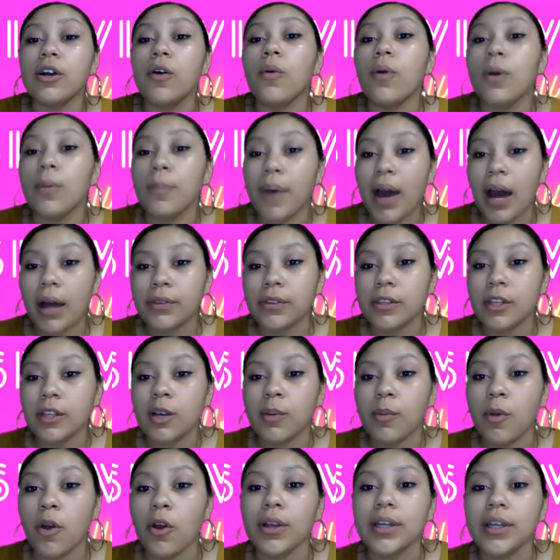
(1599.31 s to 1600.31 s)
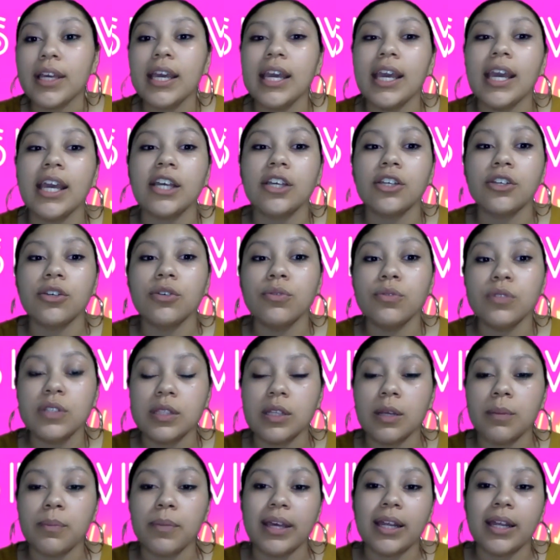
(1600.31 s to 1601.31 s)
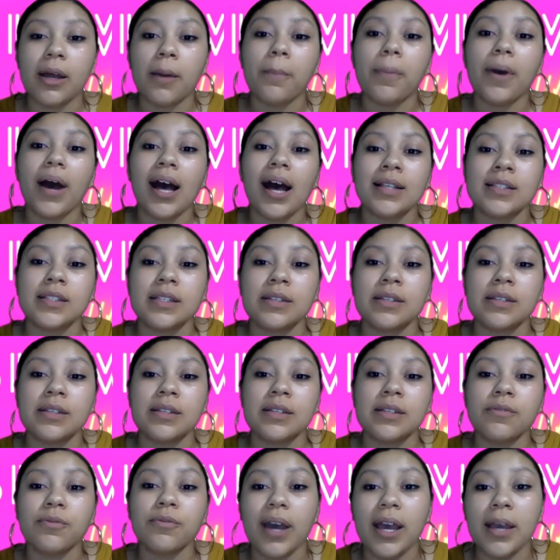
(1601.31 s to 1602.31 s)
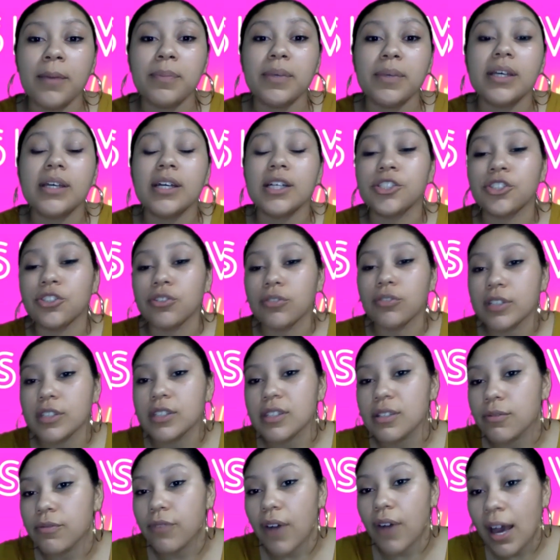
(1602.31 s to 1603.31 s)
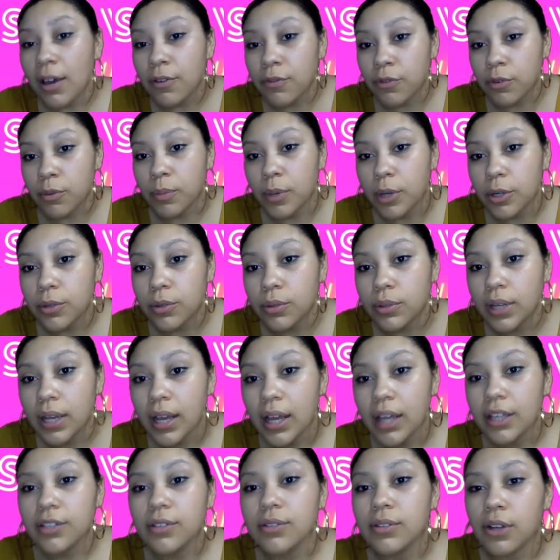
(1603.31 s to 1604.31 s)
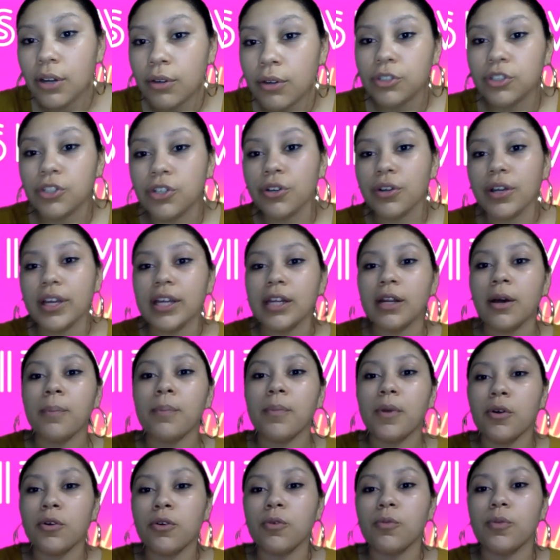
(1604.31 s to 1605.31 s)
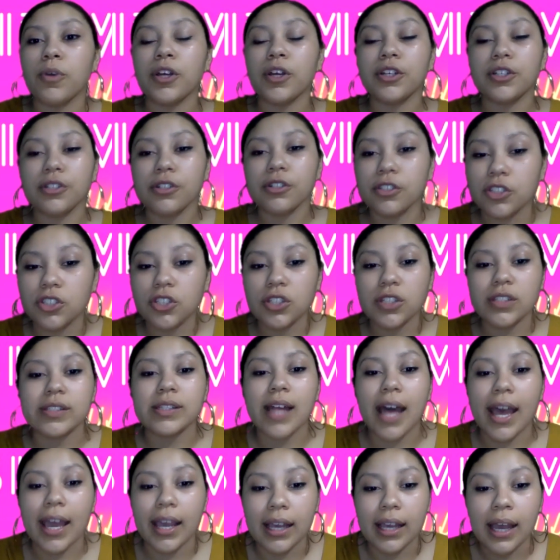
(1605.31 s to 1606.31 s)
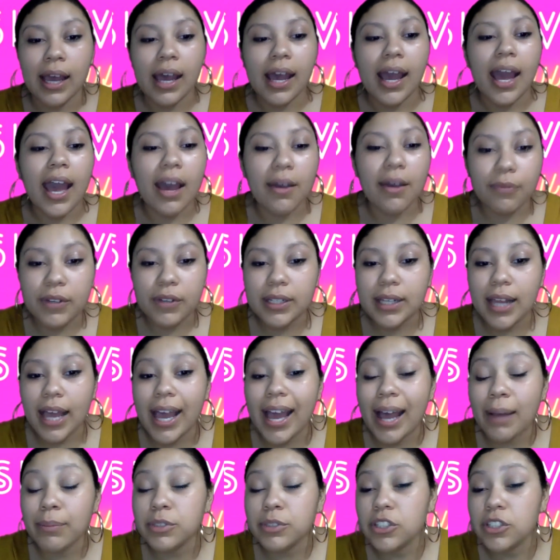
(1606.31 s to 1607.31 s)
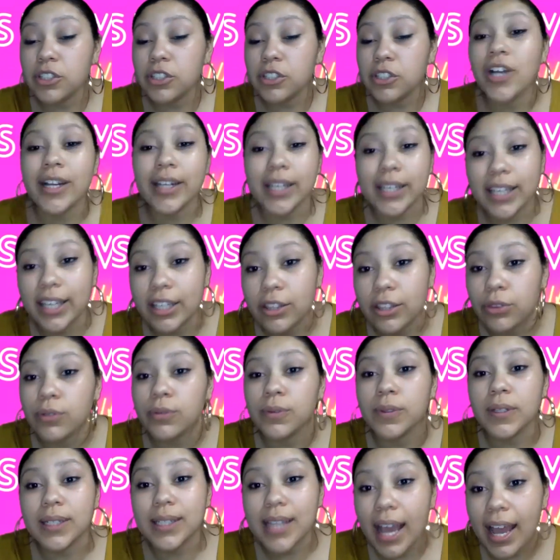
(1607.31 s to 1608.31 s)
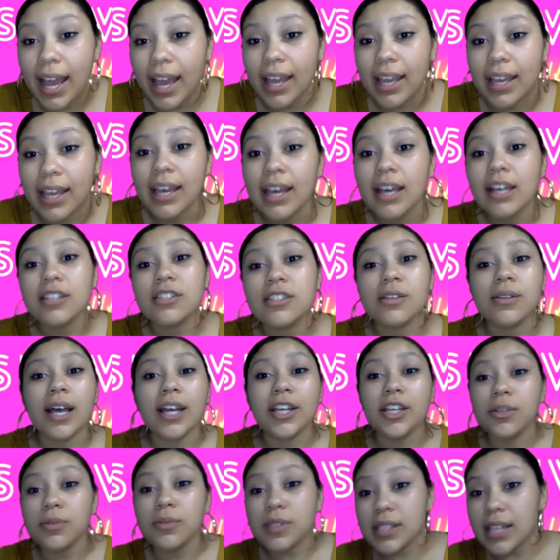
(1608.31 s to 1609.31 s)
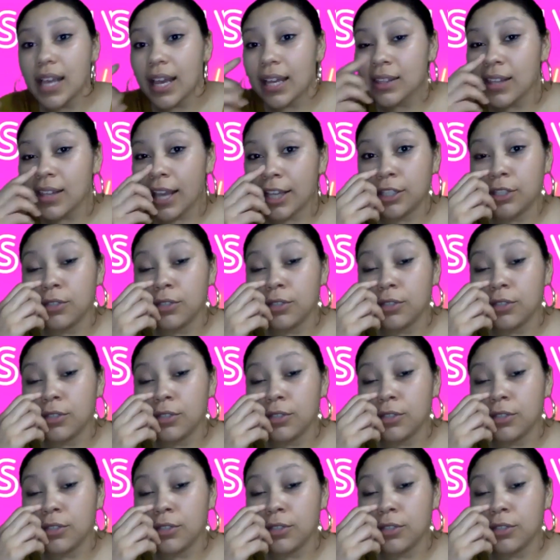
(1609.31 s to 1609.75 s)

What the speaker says: about them or can't use them in a positive way because you're in survival mode. You're in a mode where you're just like, every day I'm just trying to get through the day. So like you said, different